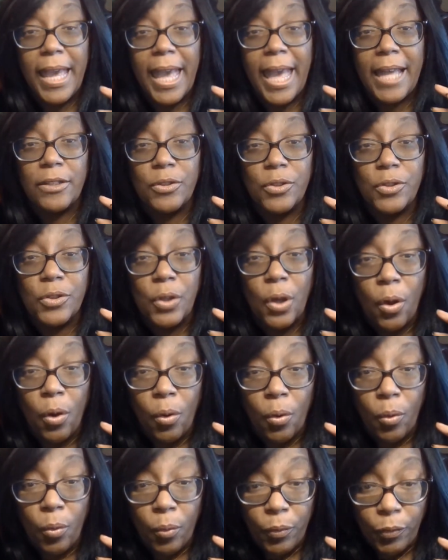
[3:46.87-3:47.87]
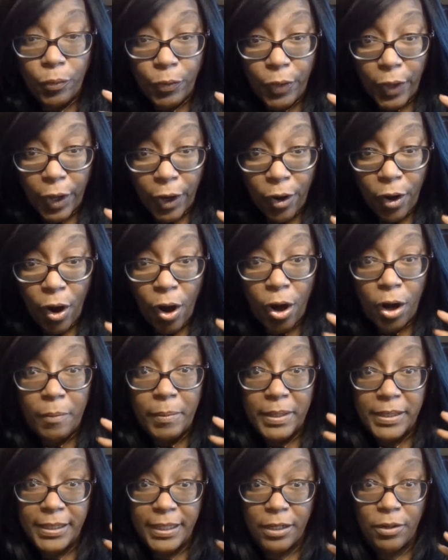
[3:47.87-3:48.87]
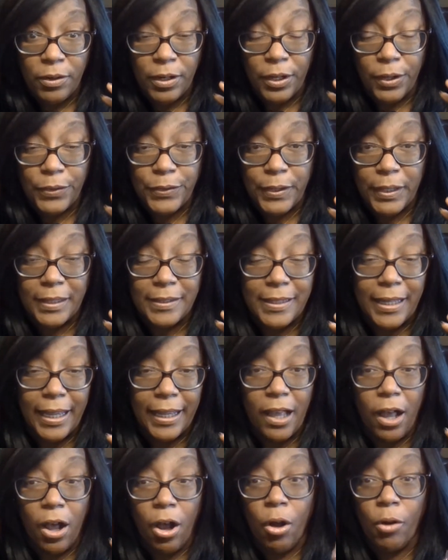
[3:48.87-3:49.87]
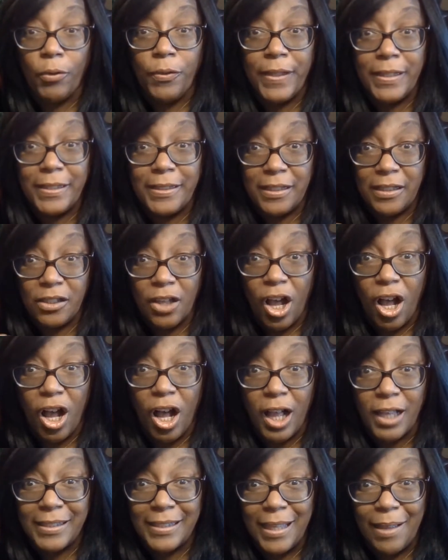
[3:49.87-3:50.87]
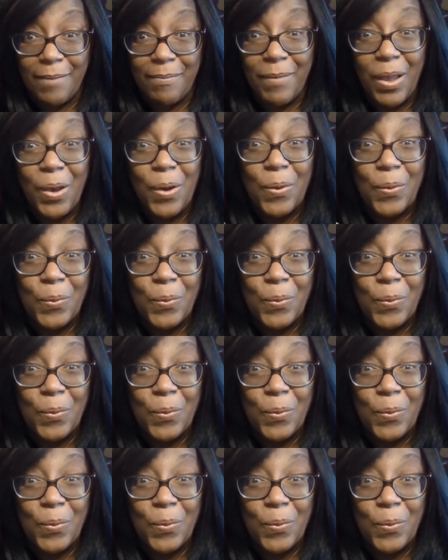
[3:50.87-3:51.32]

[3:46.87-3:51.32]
And so there are materials that it's like, oh, this is awesome.